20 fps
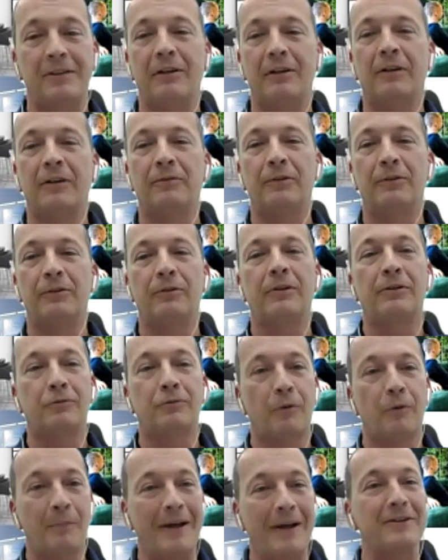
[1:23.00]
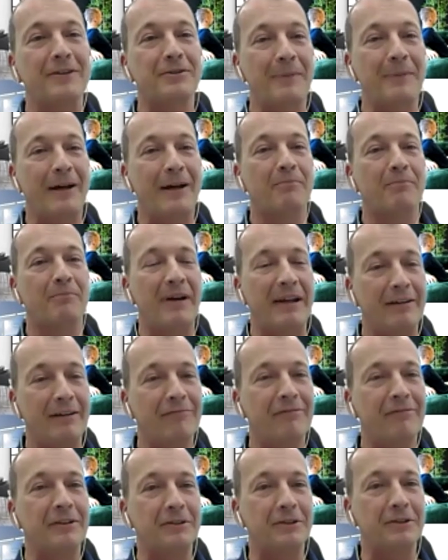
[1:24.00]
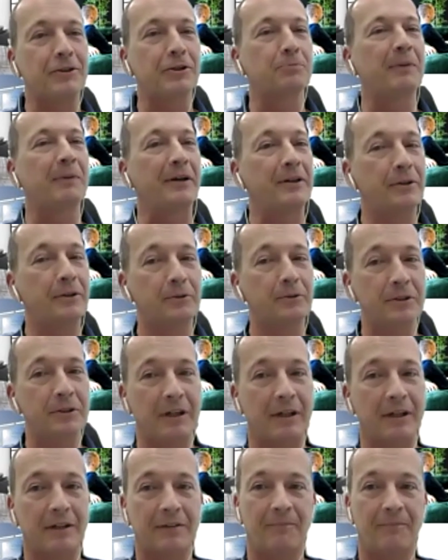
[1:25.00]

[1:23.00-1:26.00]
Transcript: a tremendous amount of benefits just by using it,